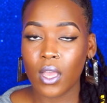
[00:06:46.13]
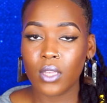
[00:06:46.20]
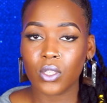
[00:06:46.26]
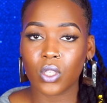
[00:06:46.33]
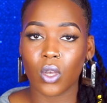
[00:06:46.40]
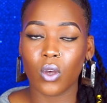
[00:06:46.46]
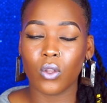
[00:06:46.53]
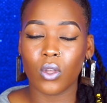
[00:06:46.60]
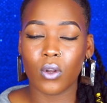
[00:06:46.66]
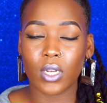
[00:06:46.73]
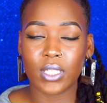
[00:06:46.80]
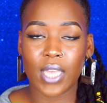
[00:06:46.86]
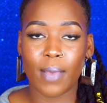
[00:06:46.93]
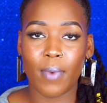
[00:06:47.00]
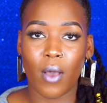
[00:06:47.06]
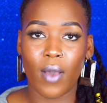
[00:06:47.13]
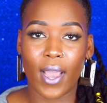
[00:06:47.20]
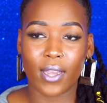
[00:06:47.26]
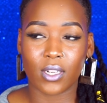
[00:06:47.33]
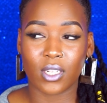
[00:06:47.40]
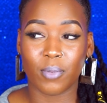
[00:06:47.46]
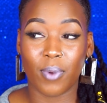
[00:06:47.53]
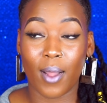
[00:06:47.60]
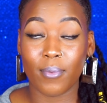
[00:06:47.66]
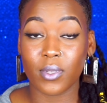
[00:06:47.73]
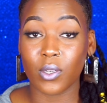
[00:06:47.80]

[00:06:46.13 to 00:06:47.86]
So the only time I'll actually probably